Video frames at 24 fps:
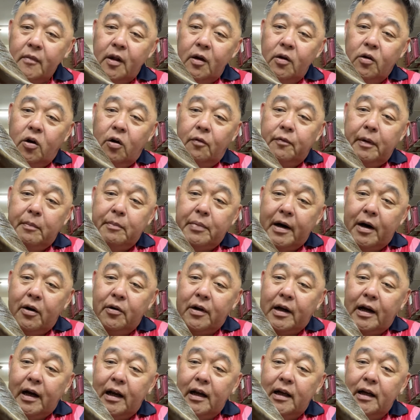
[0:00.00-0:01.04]
coffee brown
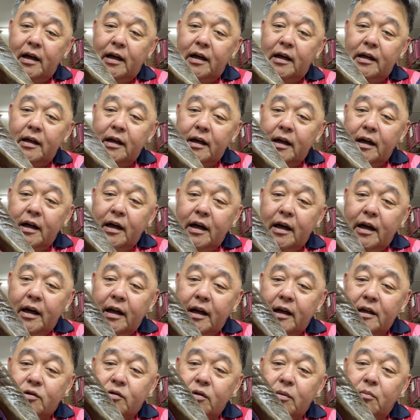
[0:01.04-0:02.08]
color. And
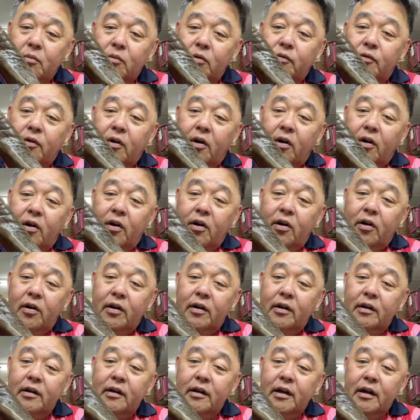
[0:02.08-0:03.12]
as we move
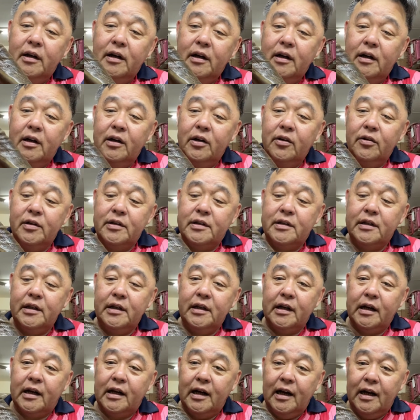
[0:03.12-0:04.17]
on, you see
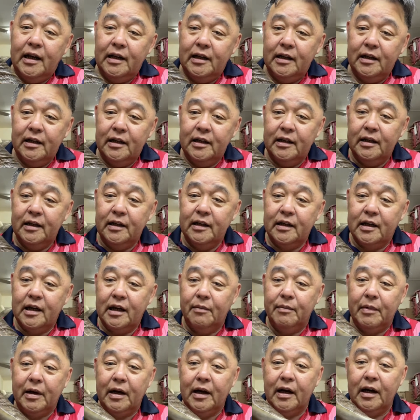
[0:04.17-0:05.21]
the color
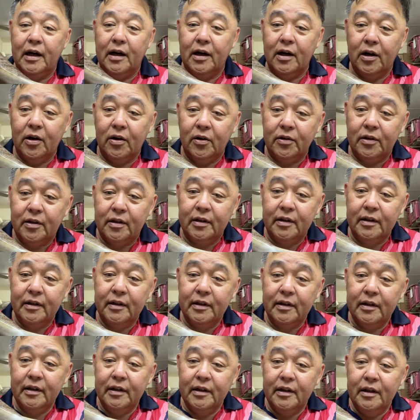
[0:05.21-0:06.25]
coming out
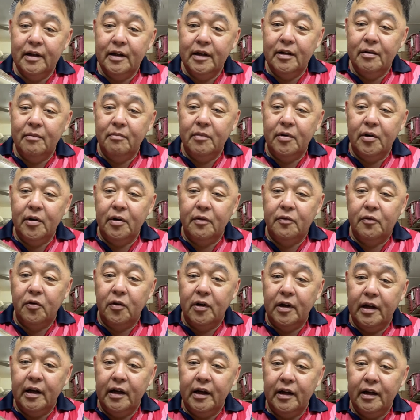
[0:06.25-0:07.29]

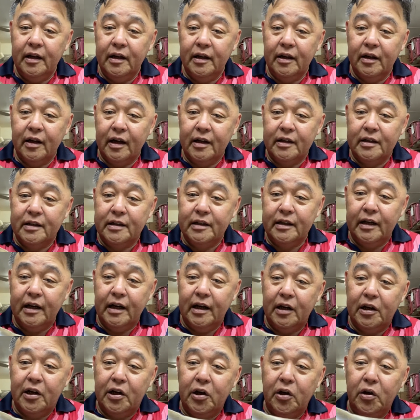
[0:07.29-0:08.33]
beautifully. You can see
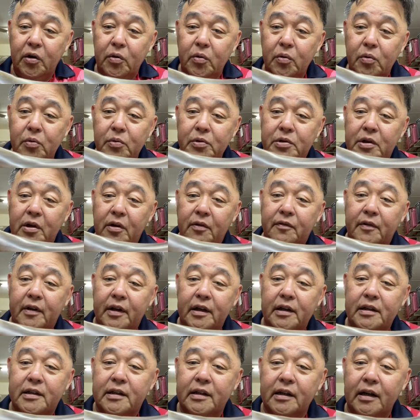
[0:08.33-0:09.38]
a hues of
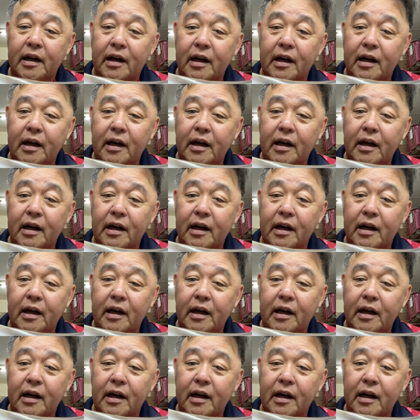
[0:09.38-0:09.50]
these